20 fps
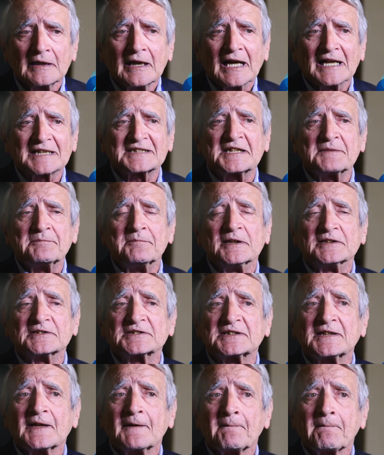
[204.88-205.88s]

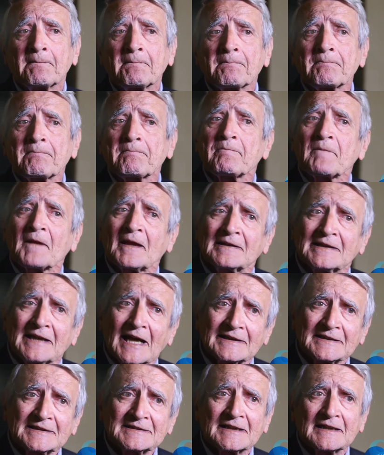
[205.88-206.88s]
achievements.
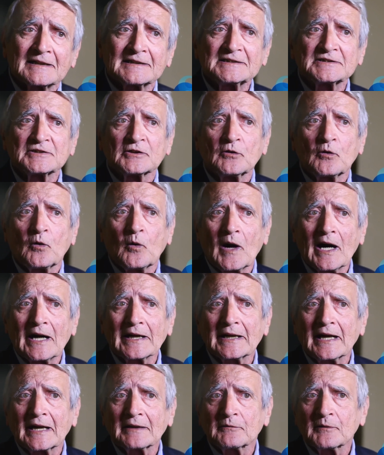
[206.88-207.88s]
That is the reason
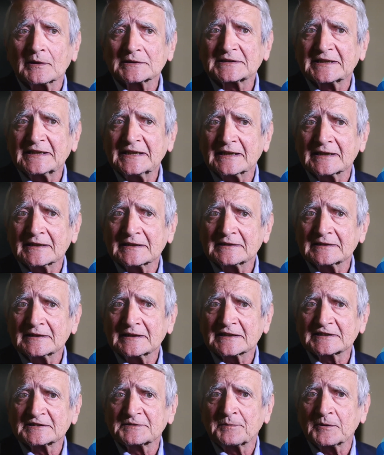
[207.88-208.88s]
why I was here
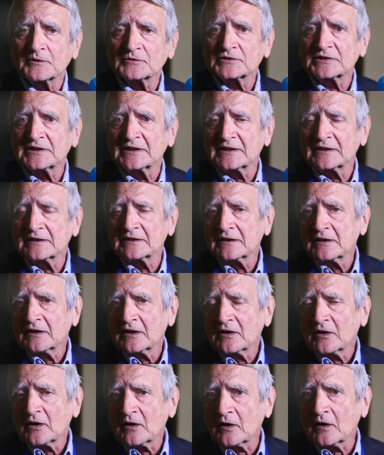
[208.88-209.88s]
exposing
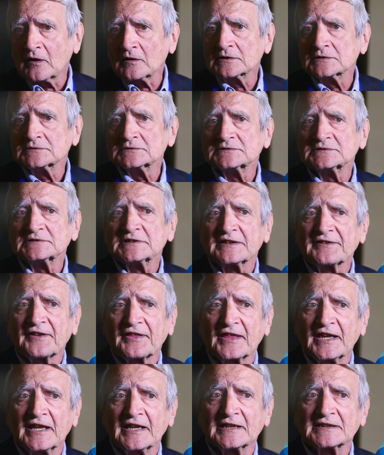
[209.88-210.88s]
on the
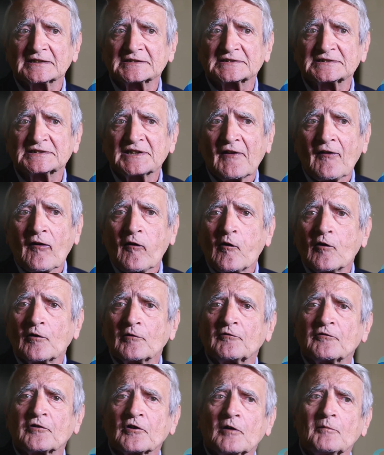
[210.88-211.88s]
things
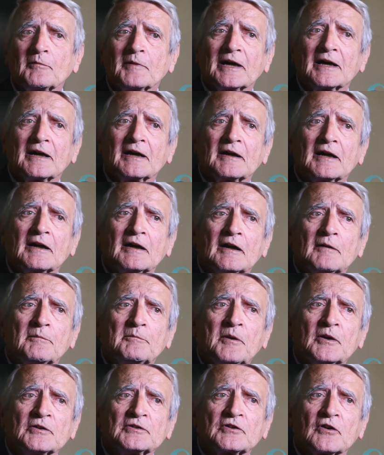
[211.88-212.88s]
from a
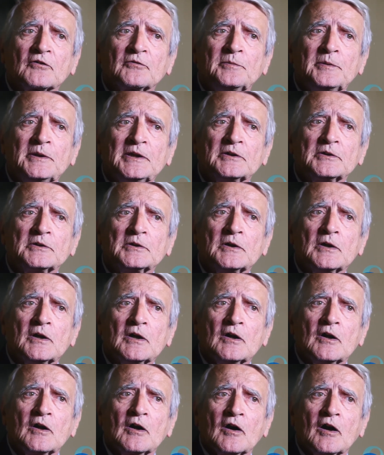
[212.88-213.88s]
point of view
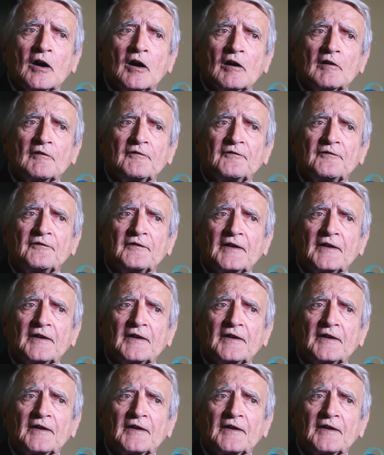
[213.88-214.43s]
of